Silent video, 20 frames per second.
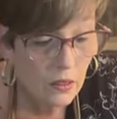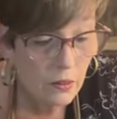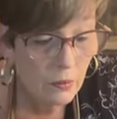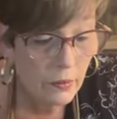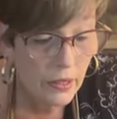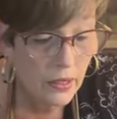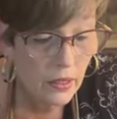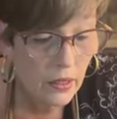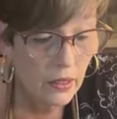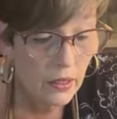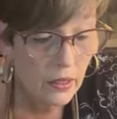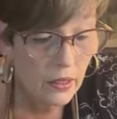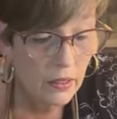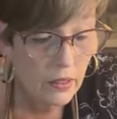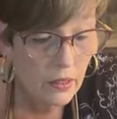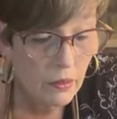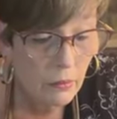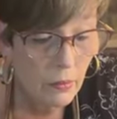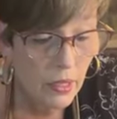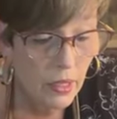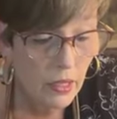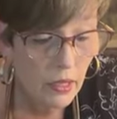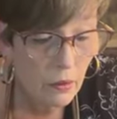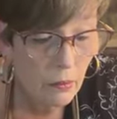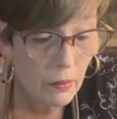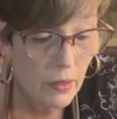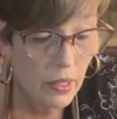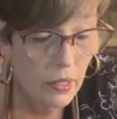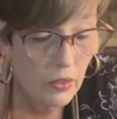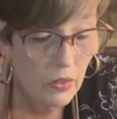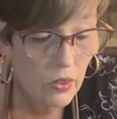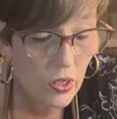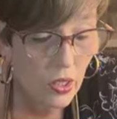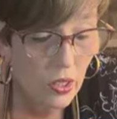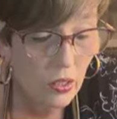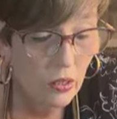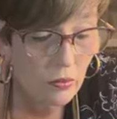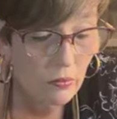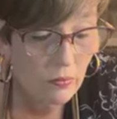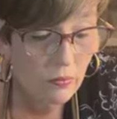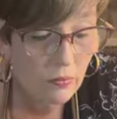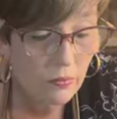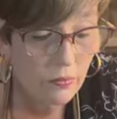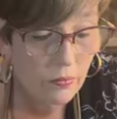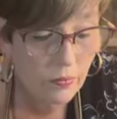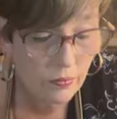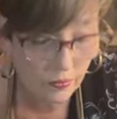Oh my goodness, I'm making a mess here.